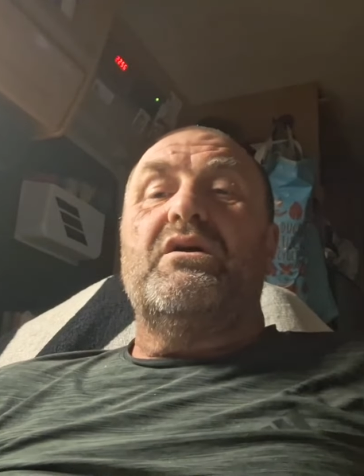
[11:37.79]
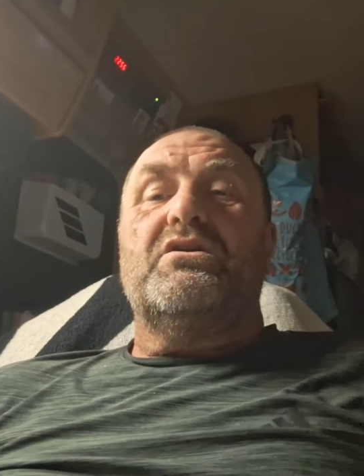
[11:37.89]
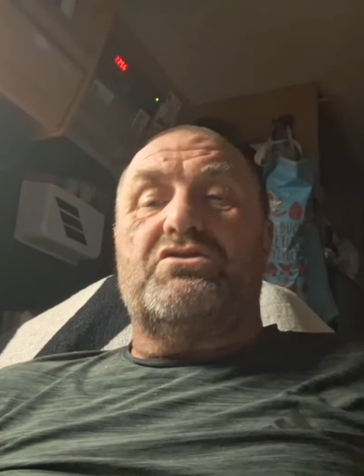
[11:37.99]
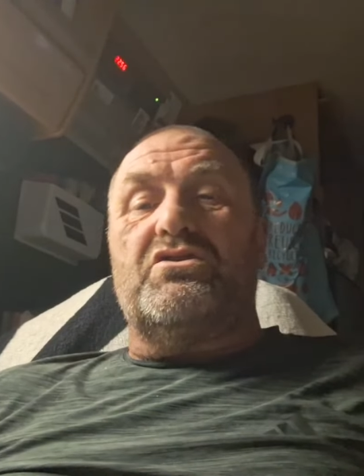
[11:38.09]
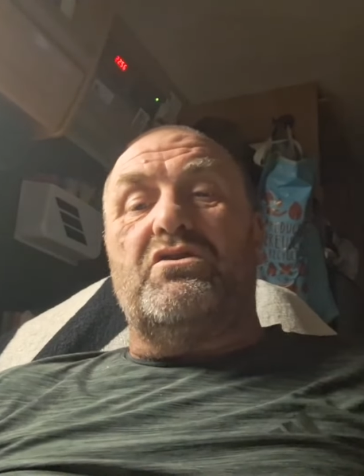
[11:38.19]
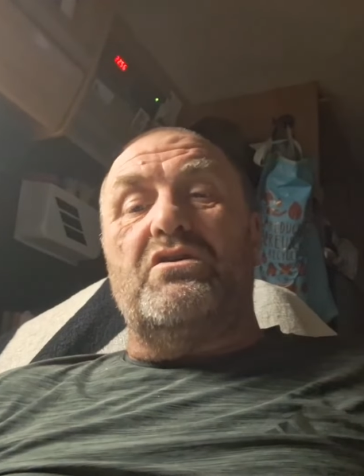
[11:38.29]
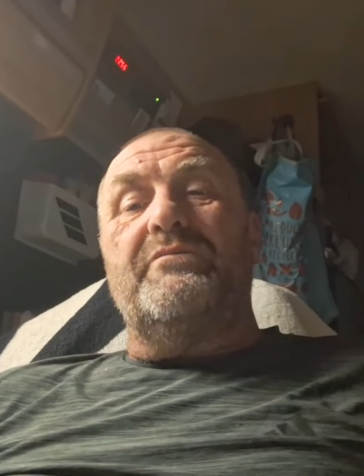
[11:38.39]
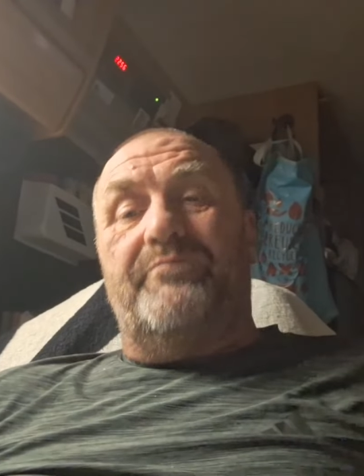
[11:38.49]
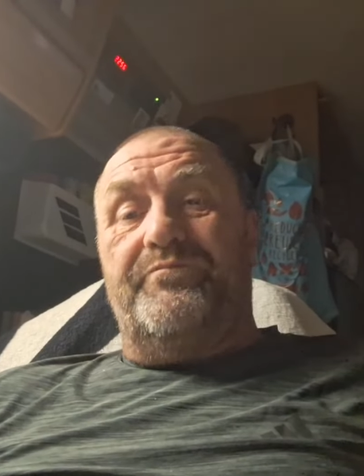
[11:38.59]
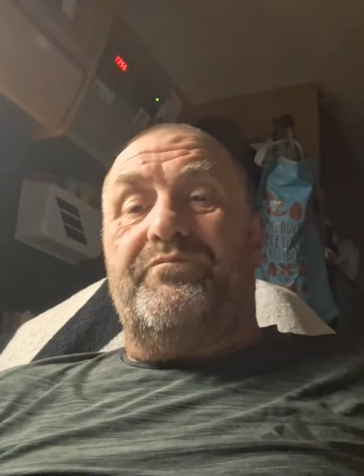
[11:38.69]
So
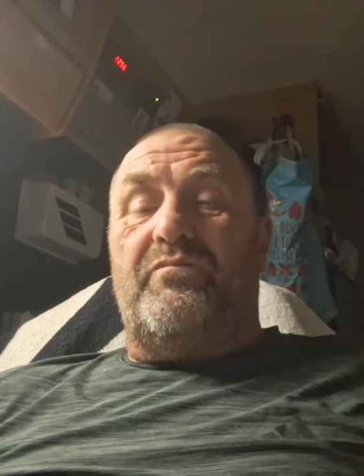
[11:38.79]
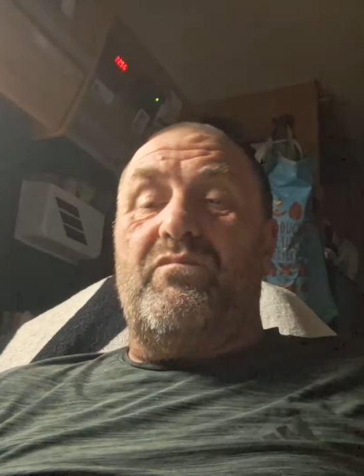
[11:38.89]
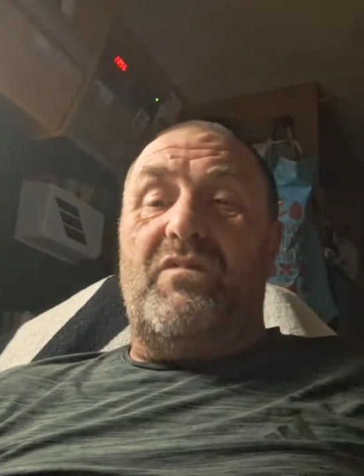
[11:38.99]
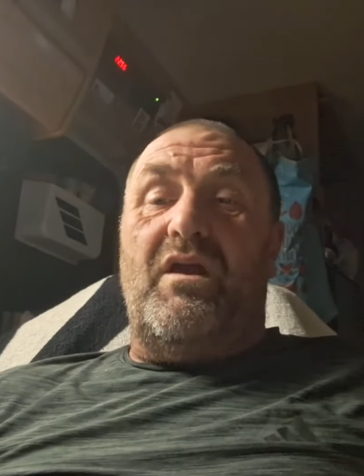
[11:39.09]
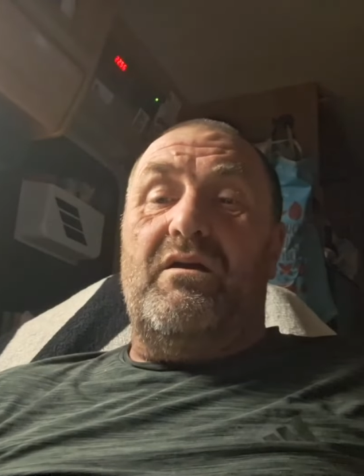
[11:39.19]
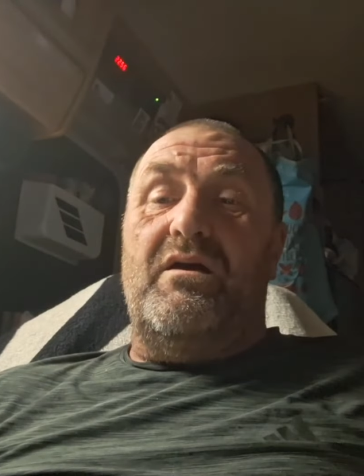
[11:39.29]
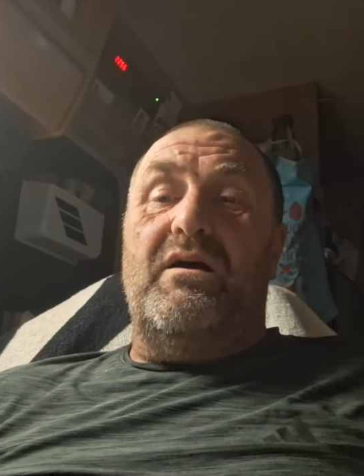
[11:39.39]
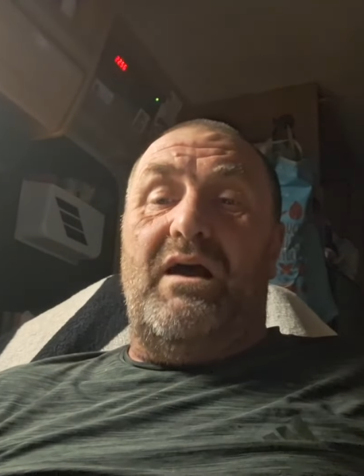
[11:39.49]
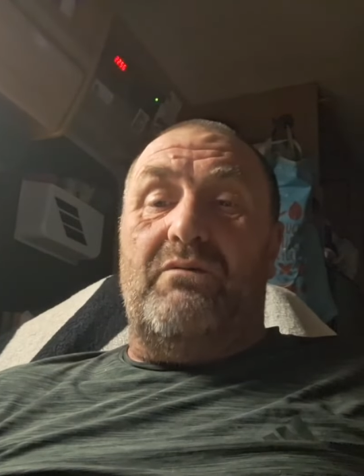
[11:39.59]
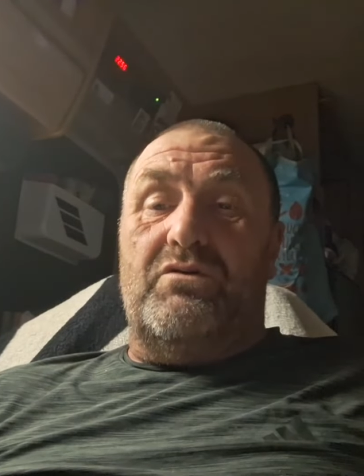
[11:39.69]

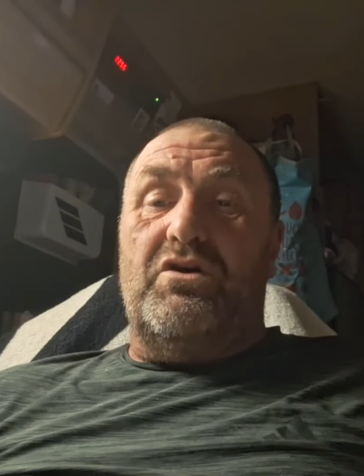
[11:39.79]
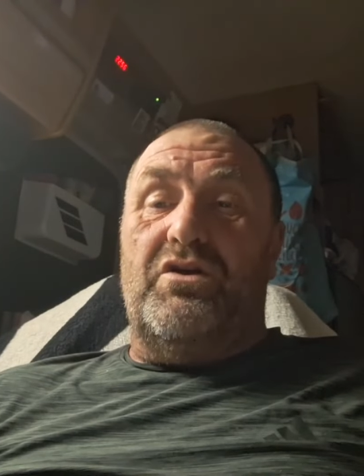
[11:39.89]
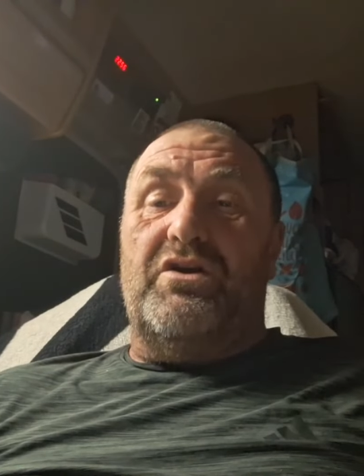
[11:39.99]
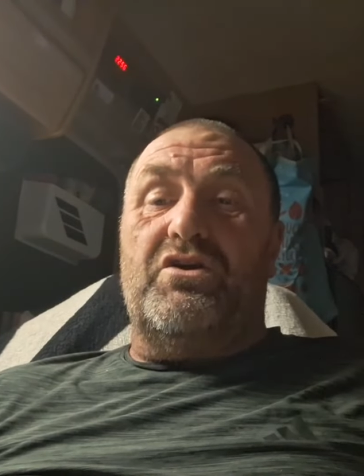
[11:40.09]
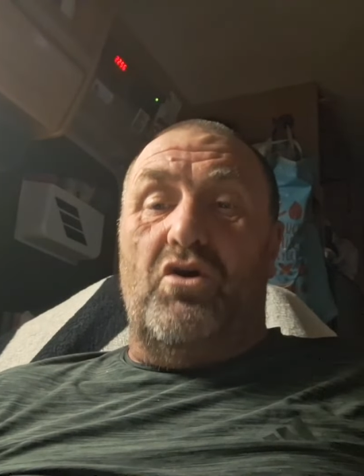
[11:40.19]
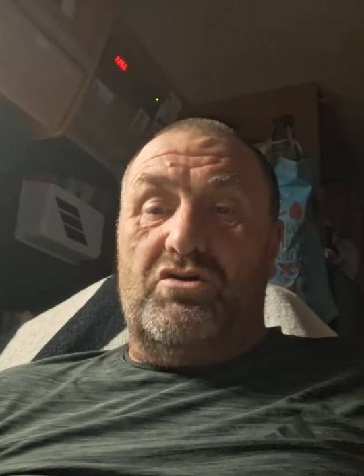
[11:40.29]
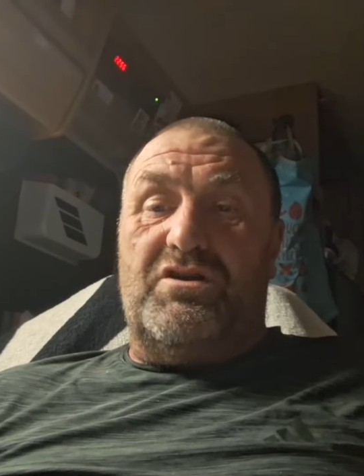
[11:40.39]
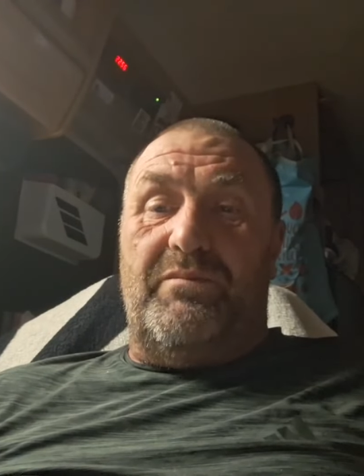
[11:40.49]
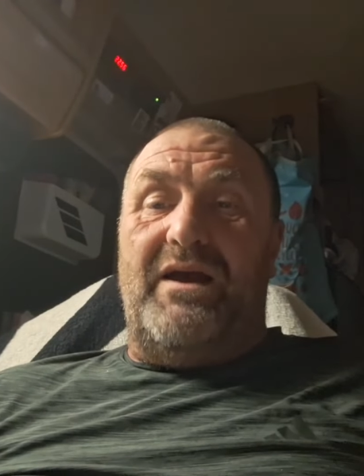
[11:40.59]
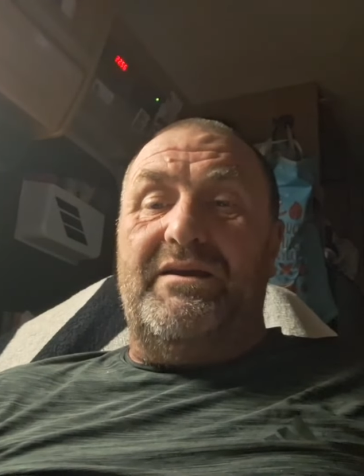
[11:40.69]
I'm going to go
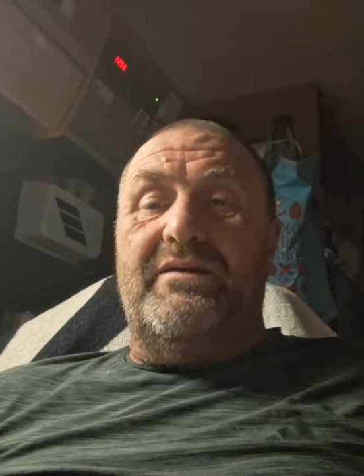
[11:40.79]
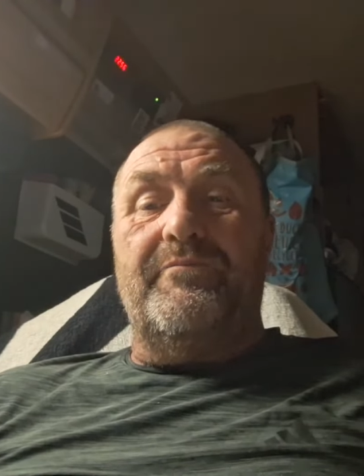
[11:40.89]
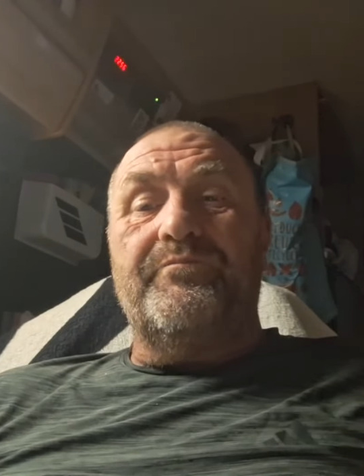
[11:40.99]
to bed